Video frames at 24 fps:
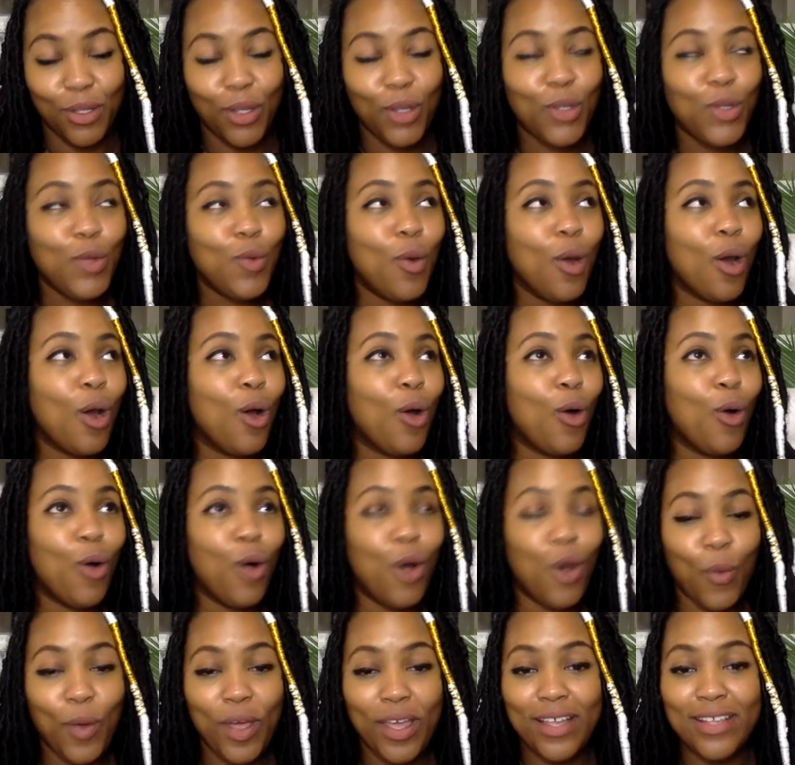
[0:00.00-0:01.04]
You are
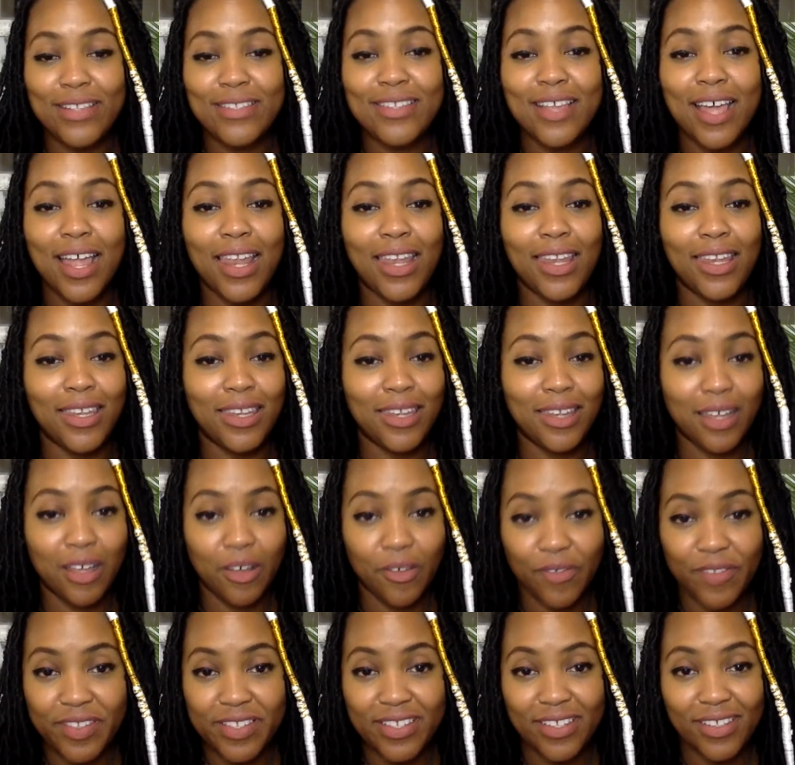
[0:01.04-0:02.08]
always
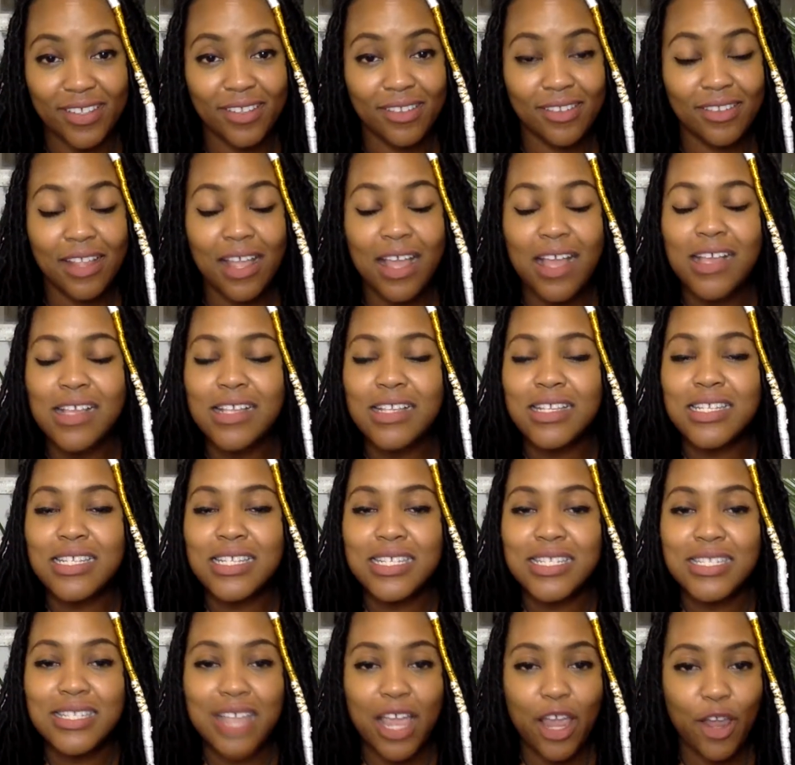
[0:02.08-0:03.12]
loved.
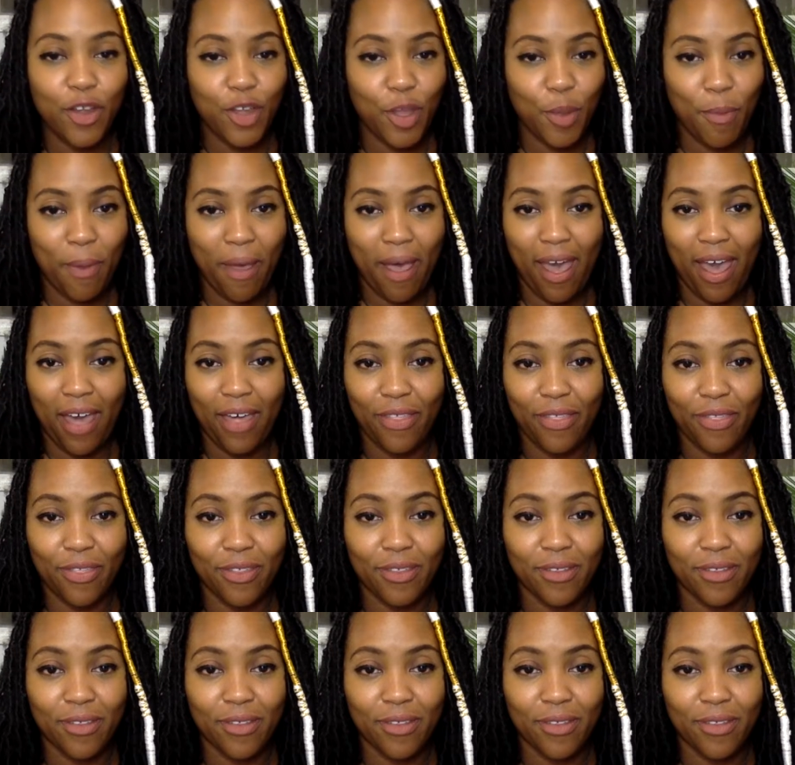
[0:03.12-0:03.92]
Stay in your path.